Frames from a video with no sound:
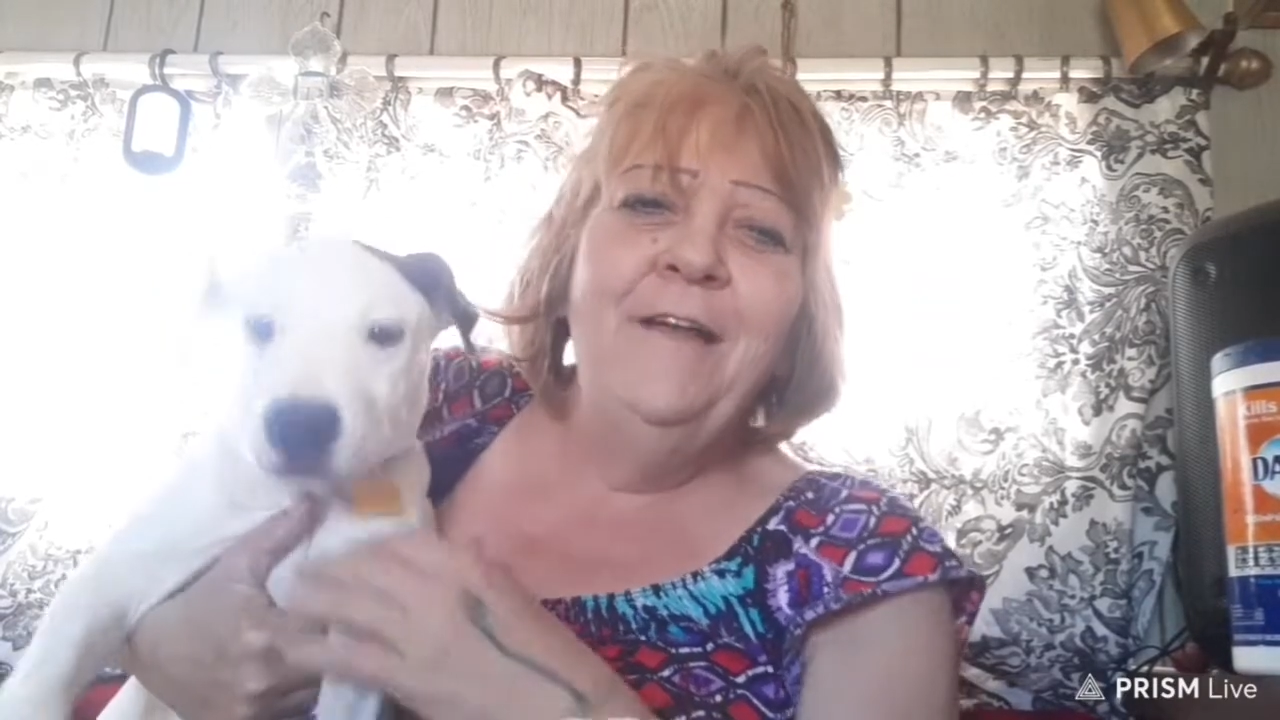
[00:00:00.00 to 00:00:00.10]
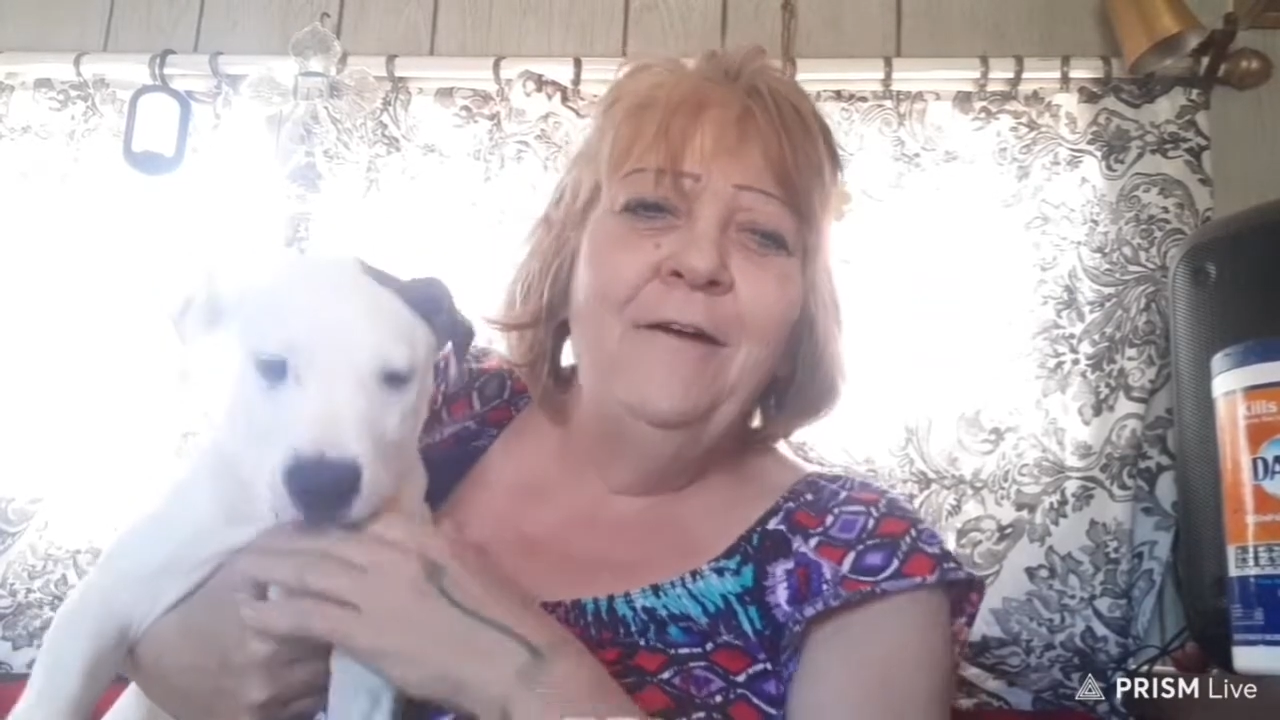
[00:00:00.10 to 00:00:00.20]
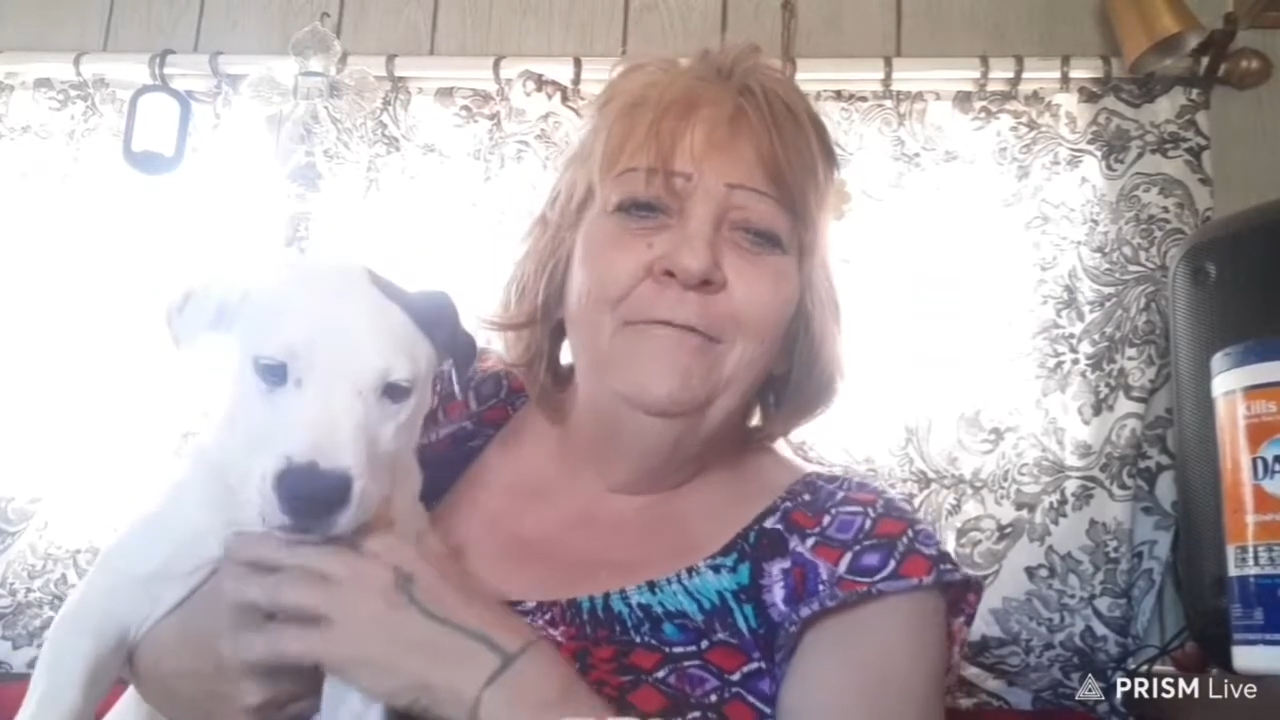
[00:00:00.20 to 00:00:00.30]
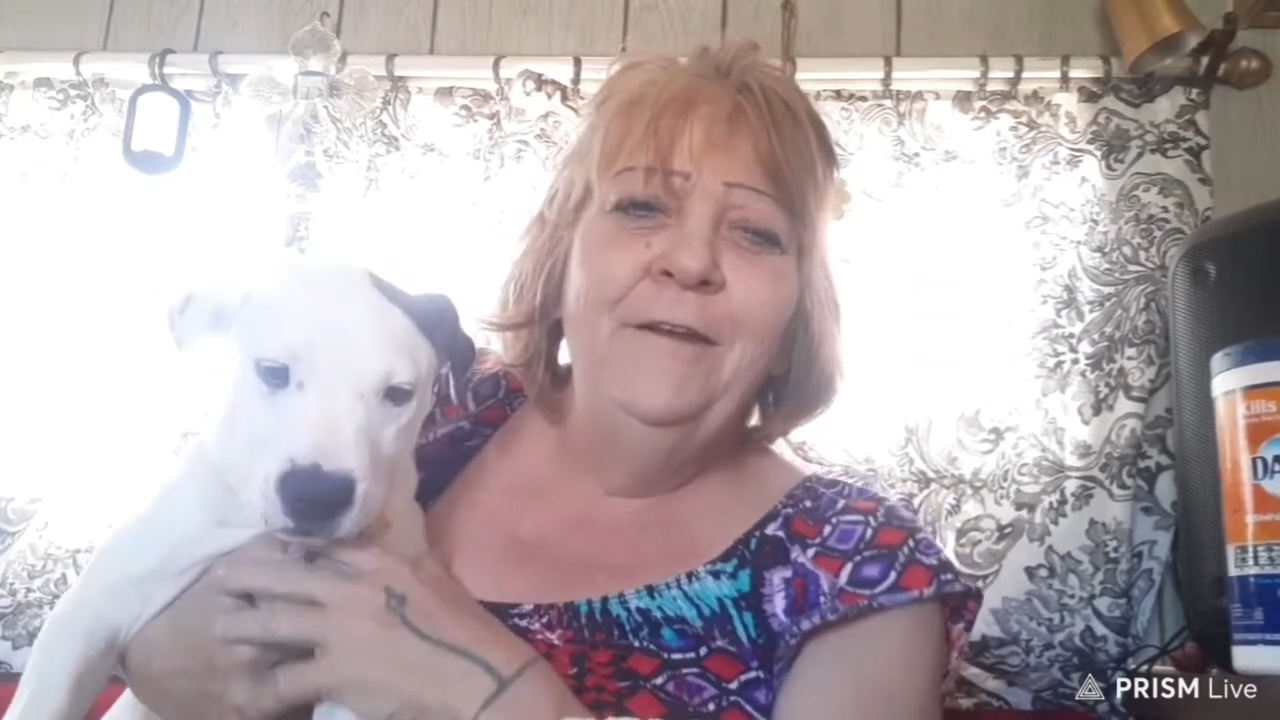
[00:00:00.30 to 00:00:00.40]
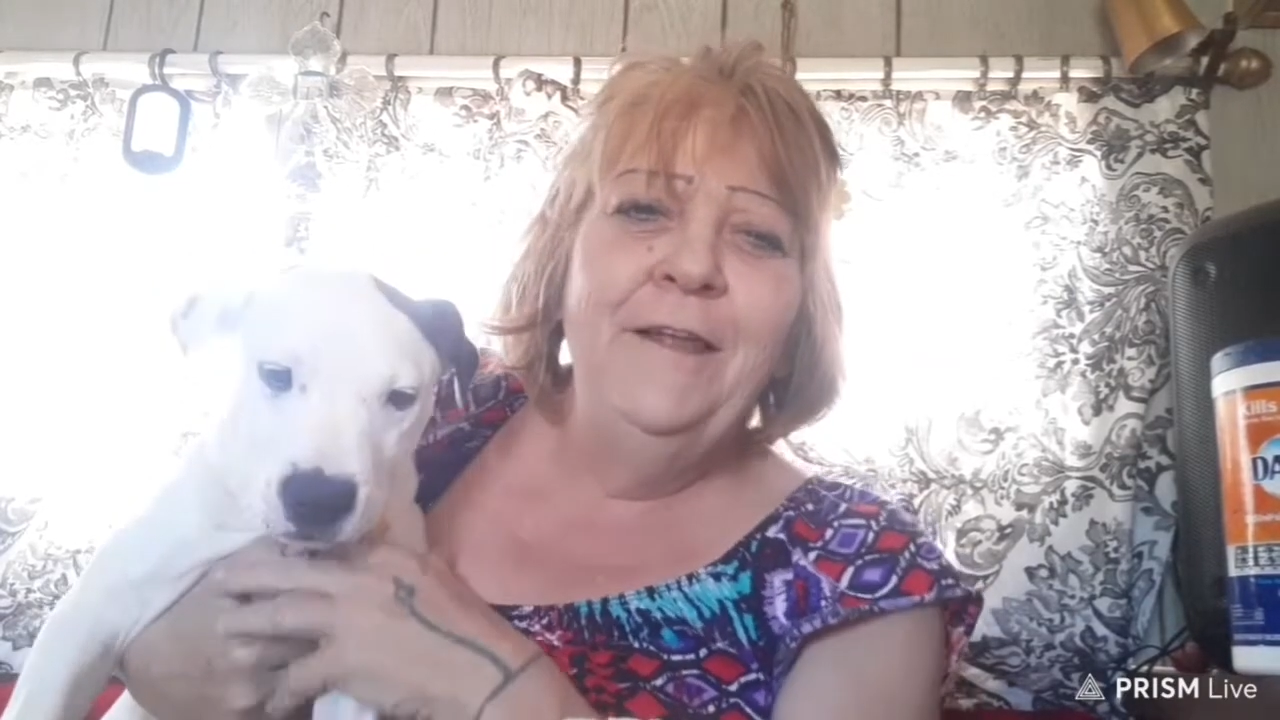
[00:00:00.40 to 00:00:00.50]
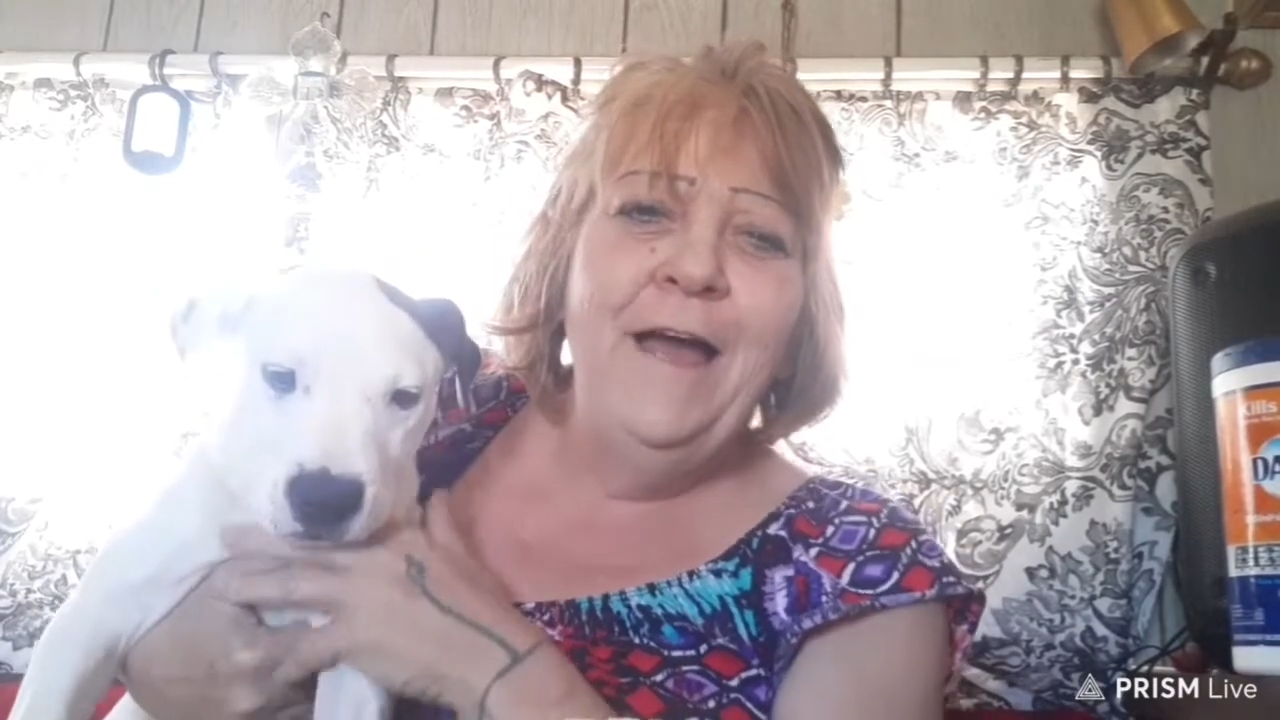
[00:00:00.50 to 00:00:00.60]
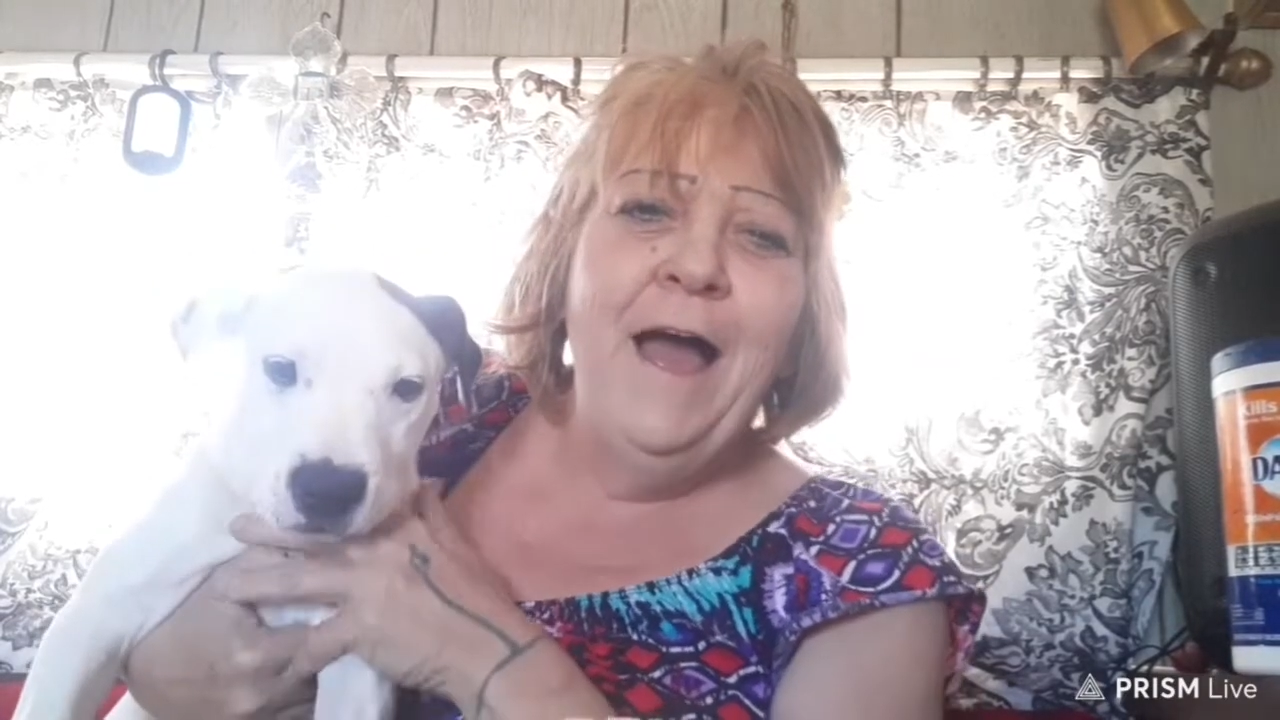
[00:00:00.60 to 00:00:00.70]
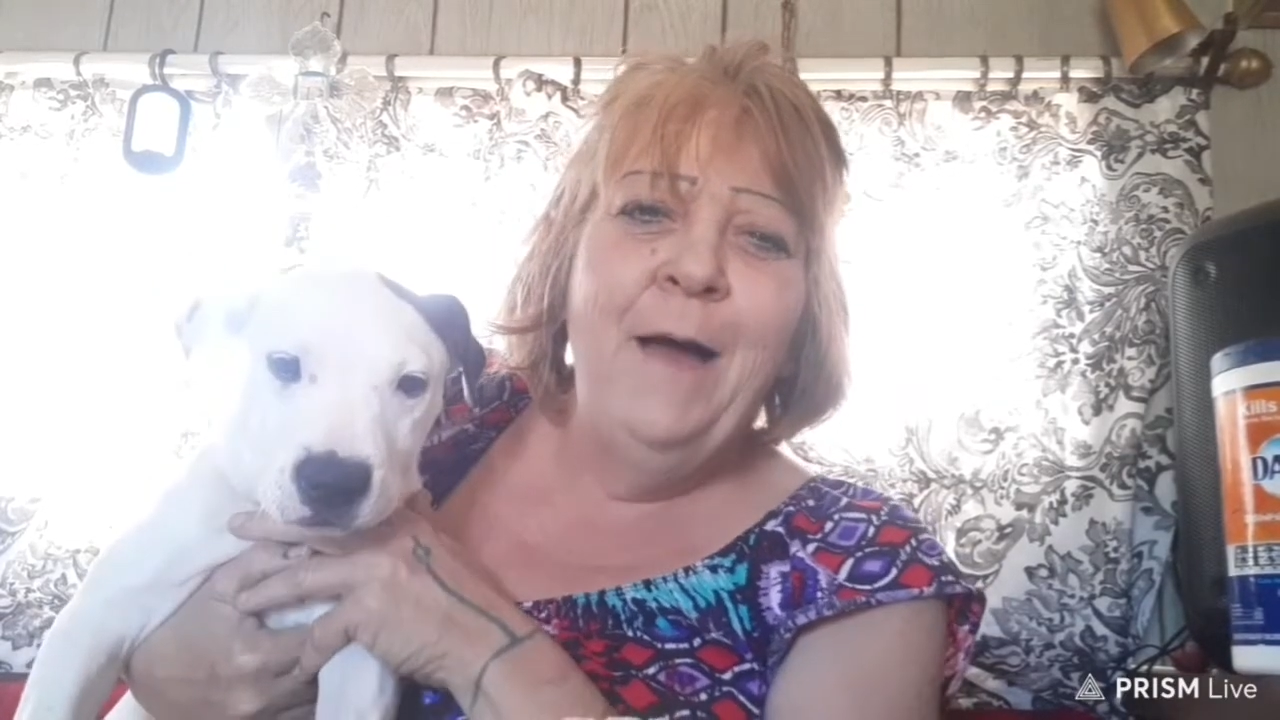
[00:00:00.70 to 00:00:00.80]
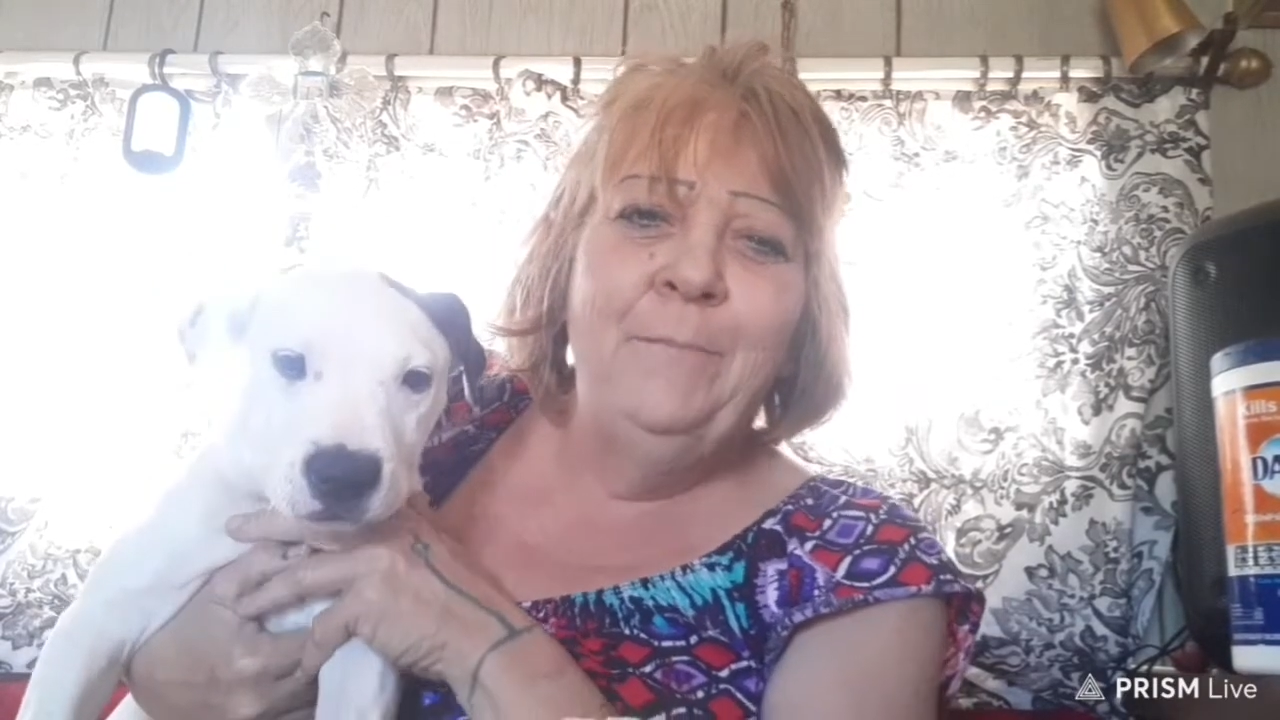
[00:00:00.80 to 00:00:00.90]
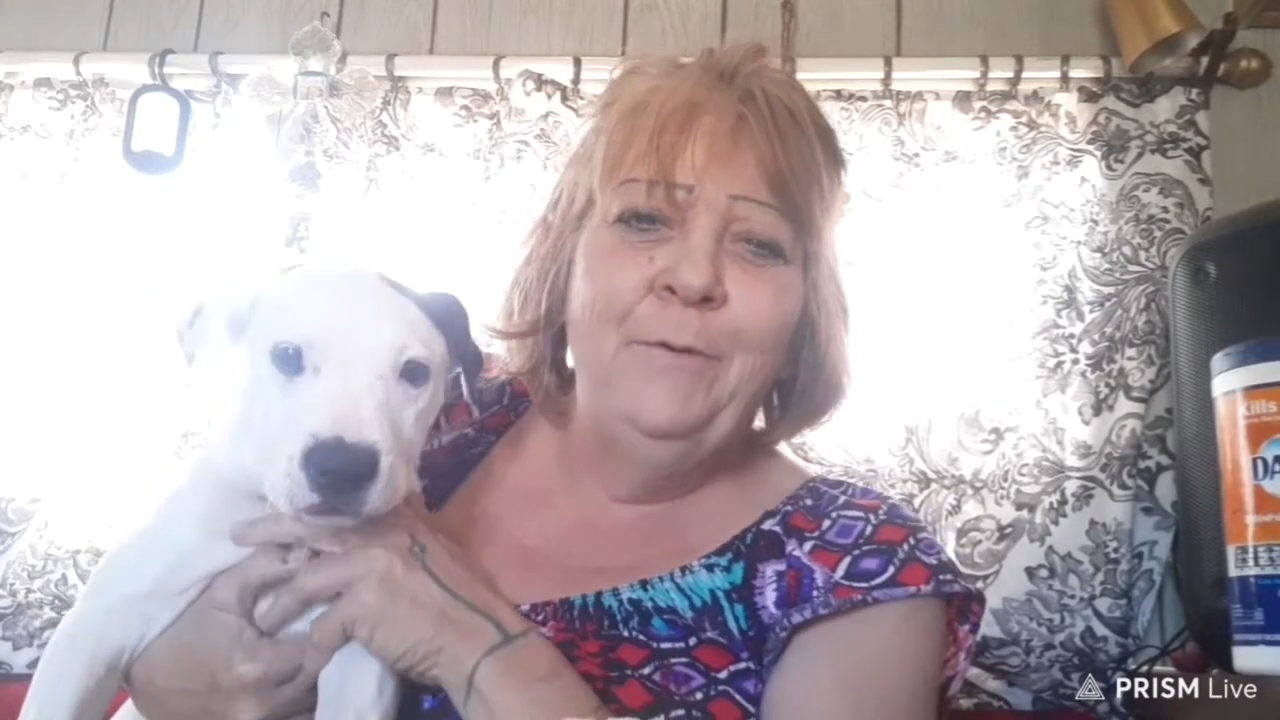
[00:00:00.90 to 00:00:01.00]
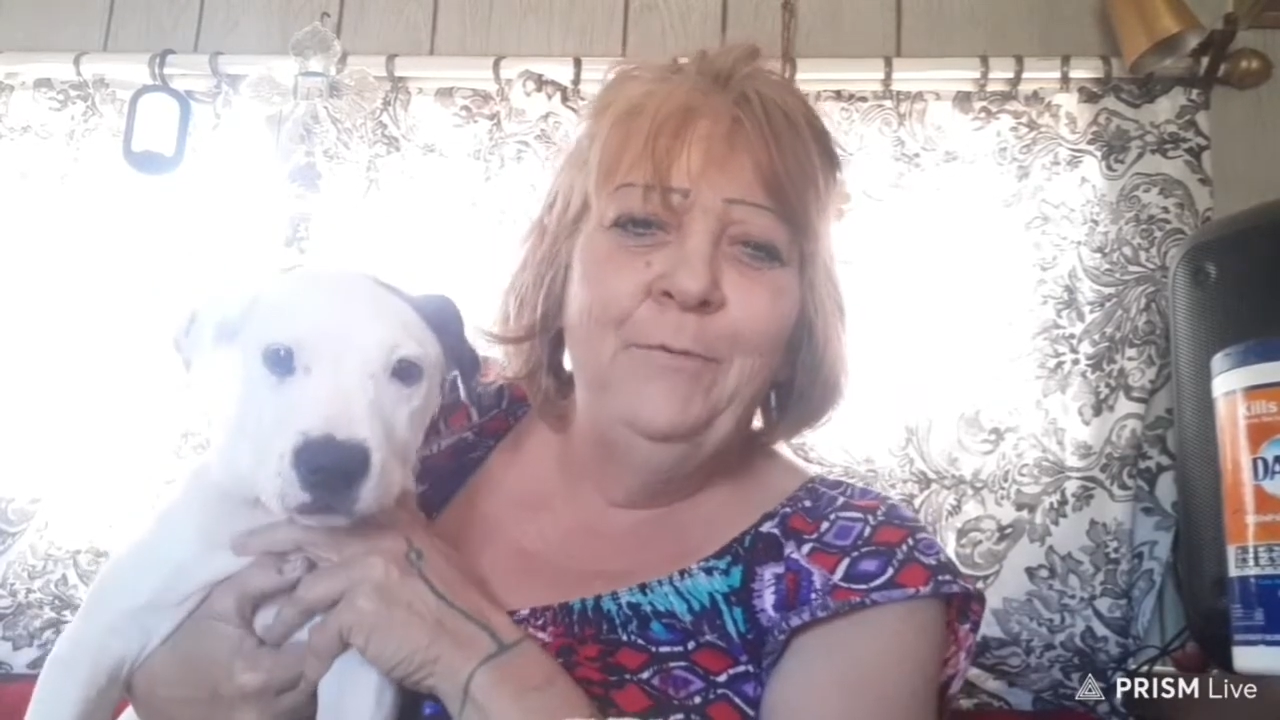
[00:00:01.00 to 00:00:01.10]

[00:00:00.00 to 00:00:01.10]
not really hyper.